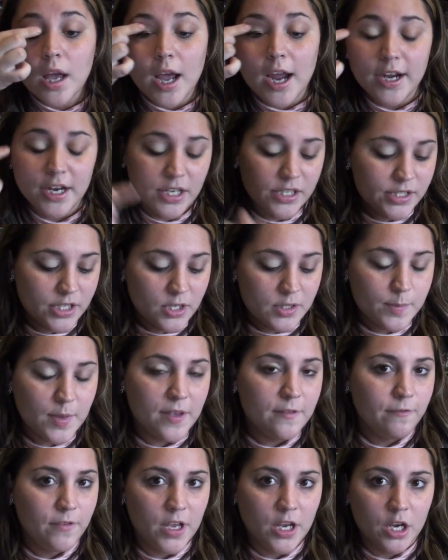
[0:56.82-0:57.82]
I just use my
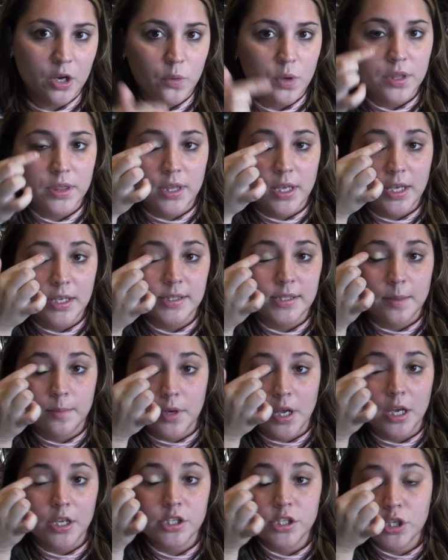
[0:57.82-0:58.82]
finger with this. I'm
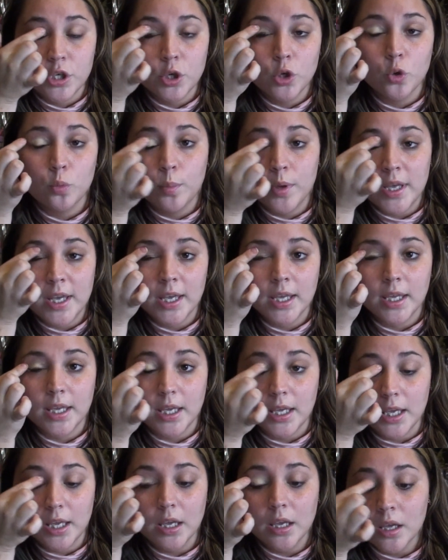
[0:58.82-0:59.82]
not too
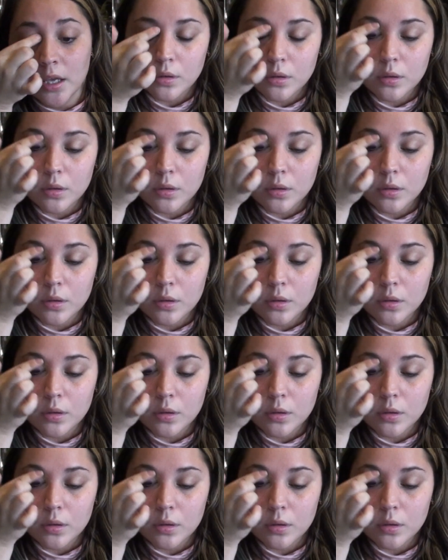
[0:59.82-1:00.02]
picky.